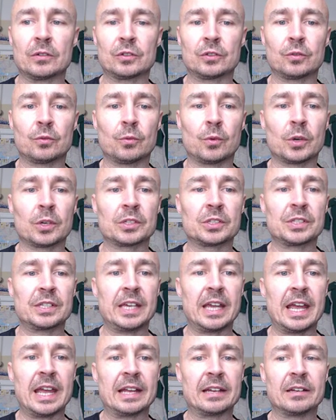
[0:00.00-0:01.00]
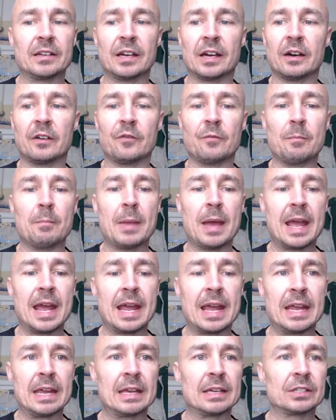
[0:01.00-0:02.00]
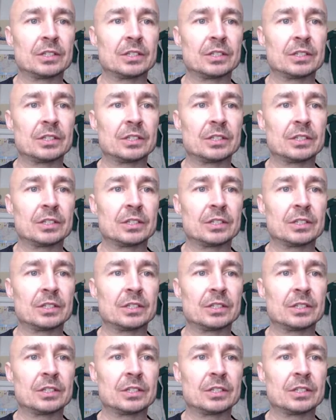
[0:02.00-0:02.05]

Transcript: towards the end of May.